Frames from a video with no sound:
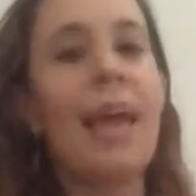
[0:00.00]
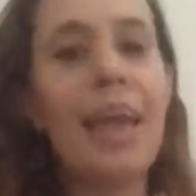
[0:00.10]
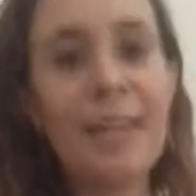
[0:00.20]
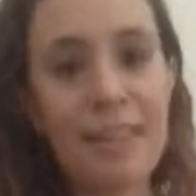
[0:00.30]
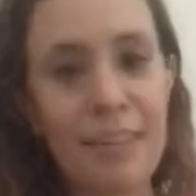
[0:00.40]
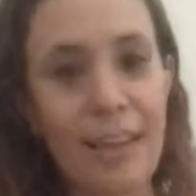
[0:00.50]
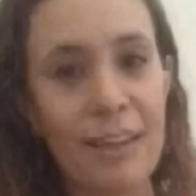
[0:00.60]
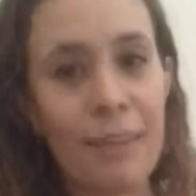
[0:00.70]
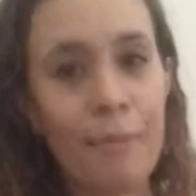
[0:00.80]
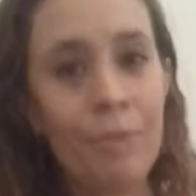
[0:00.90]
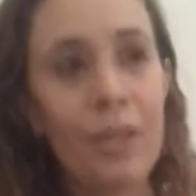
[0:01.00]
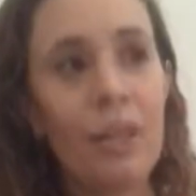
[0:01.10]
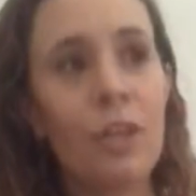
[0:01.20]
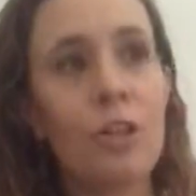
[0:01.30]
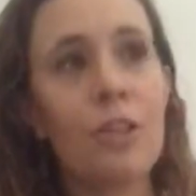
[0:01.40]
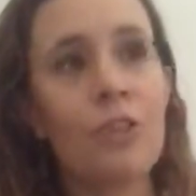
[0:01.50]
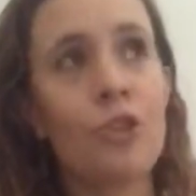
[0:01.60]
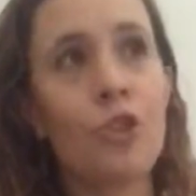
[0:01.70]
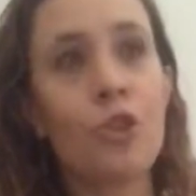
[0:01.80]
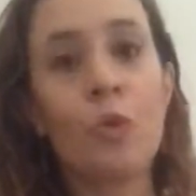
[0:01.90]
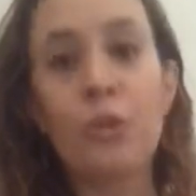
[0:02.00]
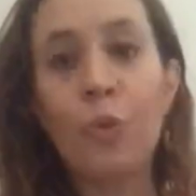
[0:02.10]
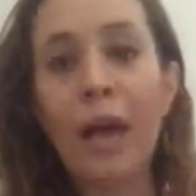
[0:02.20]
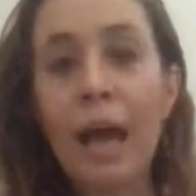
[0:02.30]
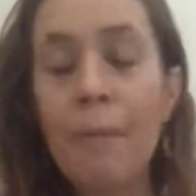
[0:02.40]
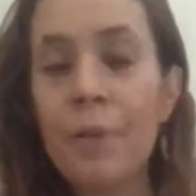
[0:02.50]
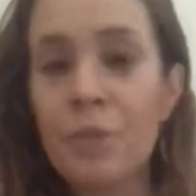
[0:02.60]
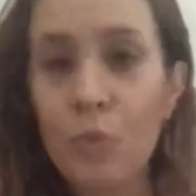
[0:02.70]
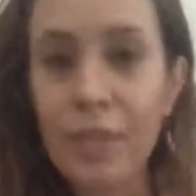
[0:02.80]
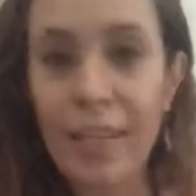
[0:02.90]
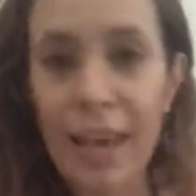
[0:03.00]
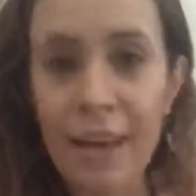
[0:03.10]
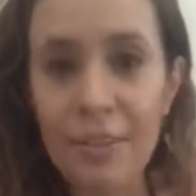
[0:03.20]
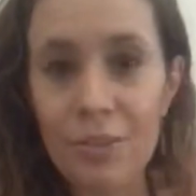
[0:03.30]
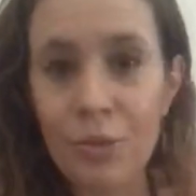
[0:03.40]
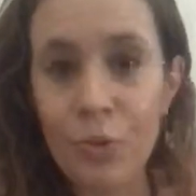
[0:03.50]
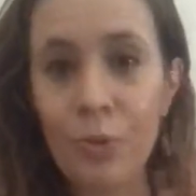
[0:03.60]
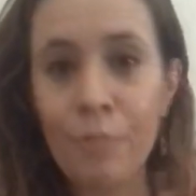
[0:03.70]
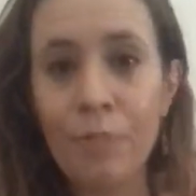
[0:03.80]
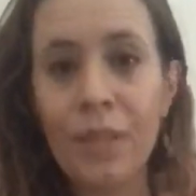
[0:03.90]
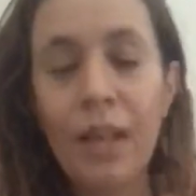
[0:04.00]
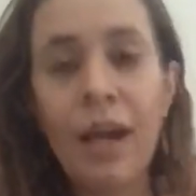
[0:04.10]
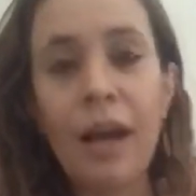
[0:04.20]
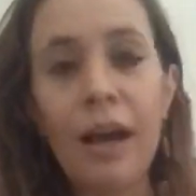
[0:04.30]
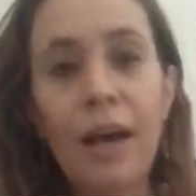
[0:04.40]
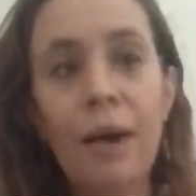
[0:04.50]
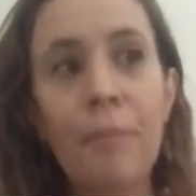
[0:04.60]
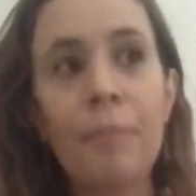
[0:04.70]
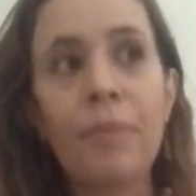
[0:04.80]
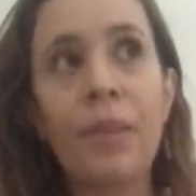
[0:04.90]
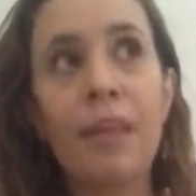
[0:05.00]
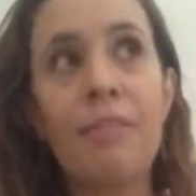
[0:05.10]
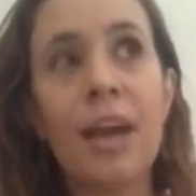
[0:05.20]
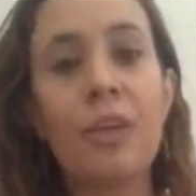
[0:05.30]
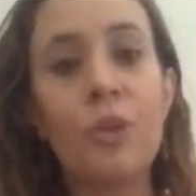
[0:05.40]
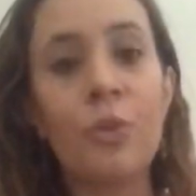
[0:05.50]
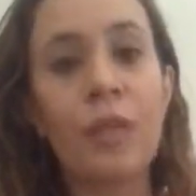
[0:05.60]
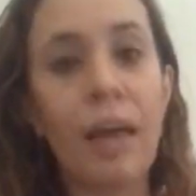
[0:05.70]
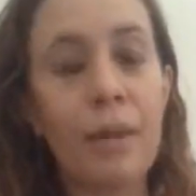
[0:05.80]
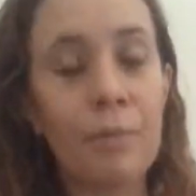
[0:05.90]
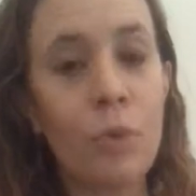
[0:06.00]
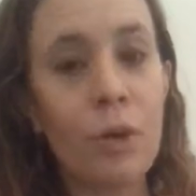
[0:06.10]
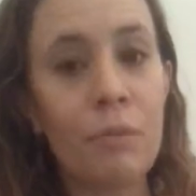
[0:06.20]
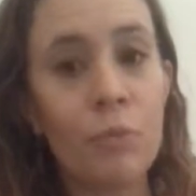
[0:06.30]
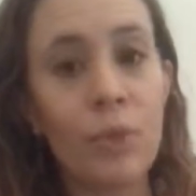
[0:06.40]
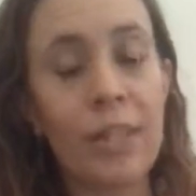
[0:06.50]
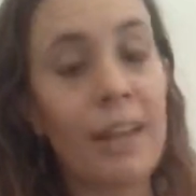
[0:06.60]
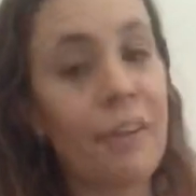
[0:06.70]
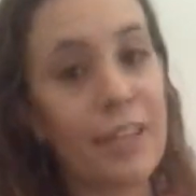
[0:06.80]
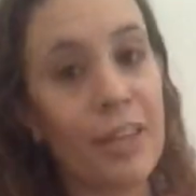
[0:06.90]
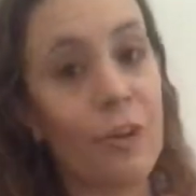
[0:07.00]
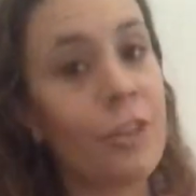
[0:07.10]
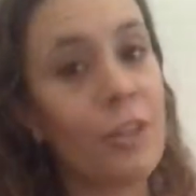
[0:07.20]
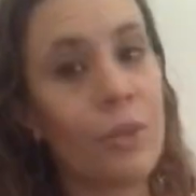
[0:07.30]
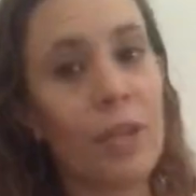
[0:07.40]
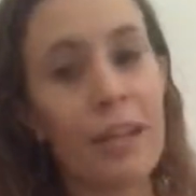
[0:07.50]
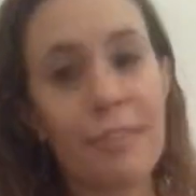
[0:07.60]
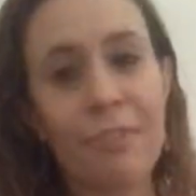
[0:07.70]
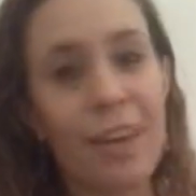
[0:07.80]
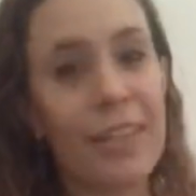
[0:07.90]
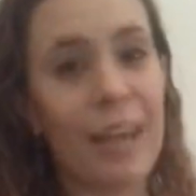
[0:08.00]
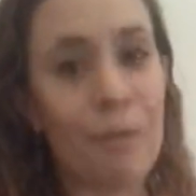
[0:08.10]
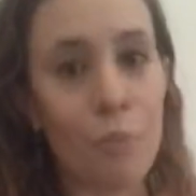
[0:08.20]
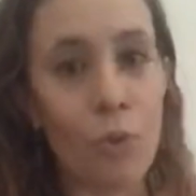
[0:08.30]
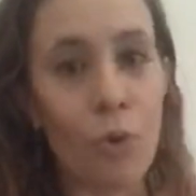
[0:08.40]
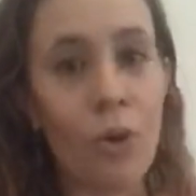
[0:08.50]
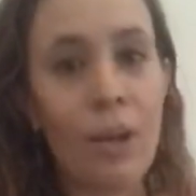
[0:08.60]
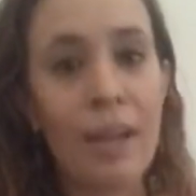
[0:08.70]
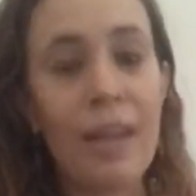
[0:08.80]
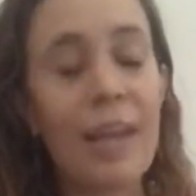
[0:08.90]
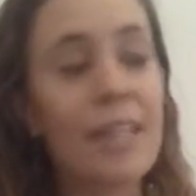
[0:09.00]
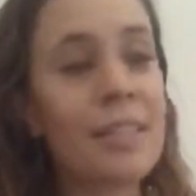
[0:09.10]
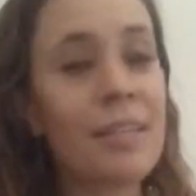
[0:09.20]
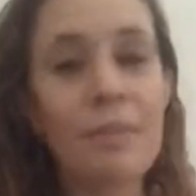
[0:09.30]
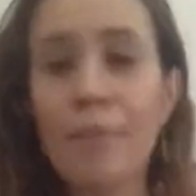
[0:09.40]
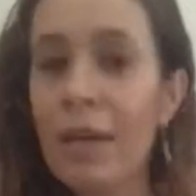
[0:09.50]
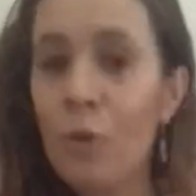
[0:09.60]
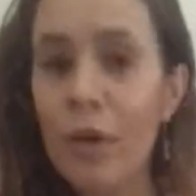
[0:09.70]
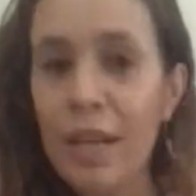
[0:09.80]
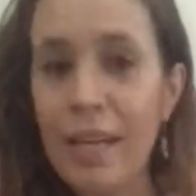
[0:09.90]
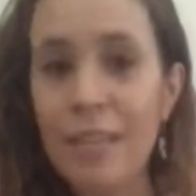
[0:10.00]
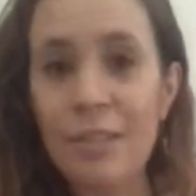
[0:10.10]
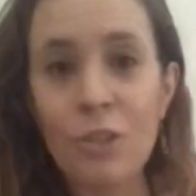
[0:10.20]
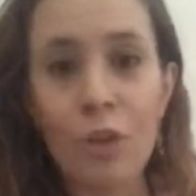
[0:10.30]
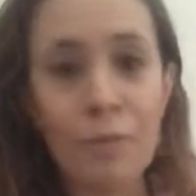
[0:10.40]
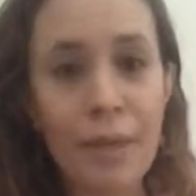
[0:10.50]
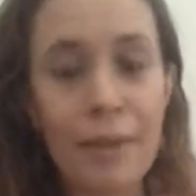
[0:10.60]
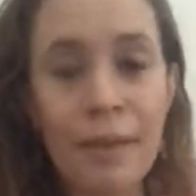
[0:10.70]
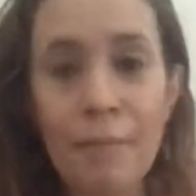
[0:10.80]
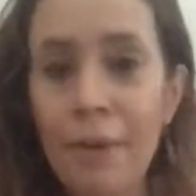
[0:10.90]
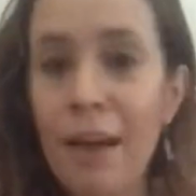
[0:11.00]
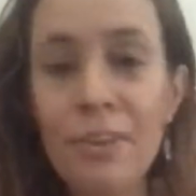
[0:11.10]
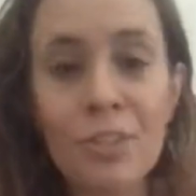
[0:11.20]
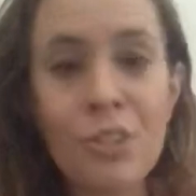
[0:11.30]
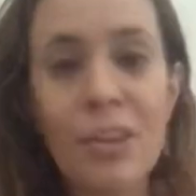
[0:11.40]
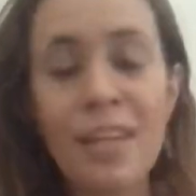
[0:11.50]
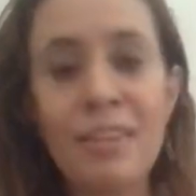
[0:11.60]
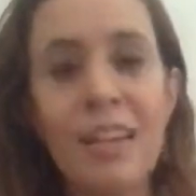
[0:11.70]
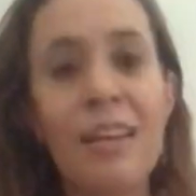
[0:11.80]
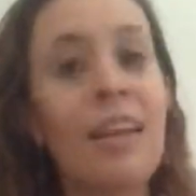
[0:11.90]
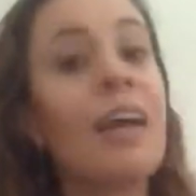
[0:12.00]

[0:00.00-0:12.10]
anything to do with what happens with council that you would like more clarity on, that you would like to find out more, it doesn't matter what it is, don't be embarrassed or anything.